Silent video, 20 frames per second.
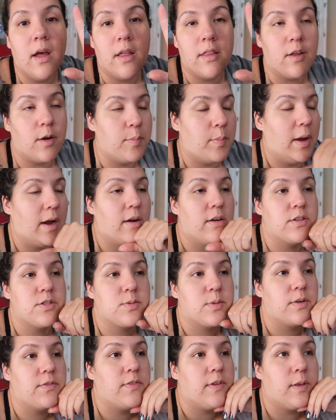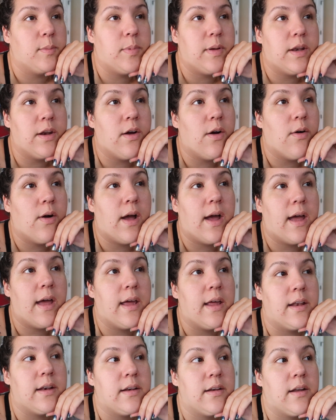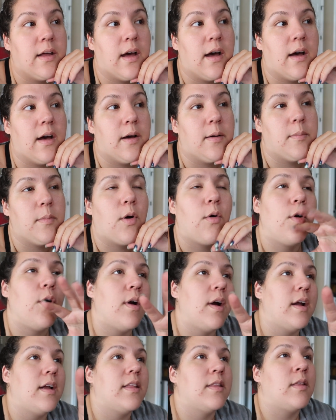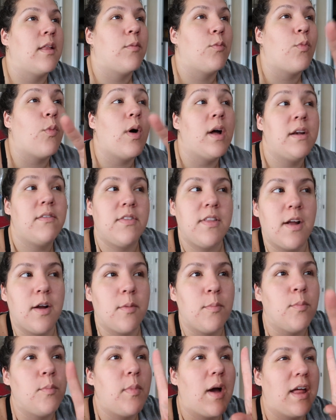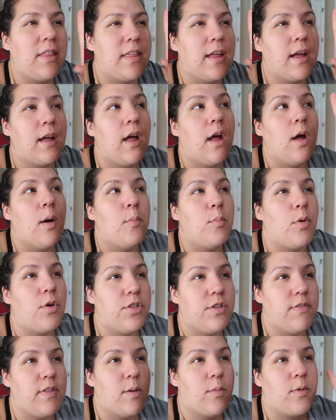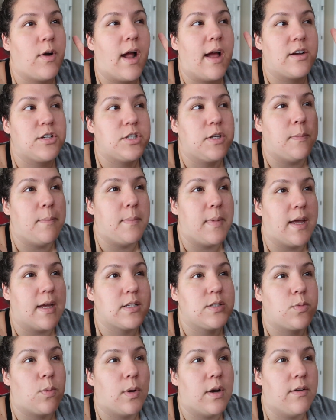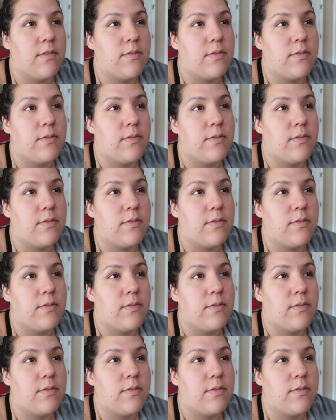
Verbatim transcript: their parents were Filipino and, um, or one of their, I think both of them were actually mixed. One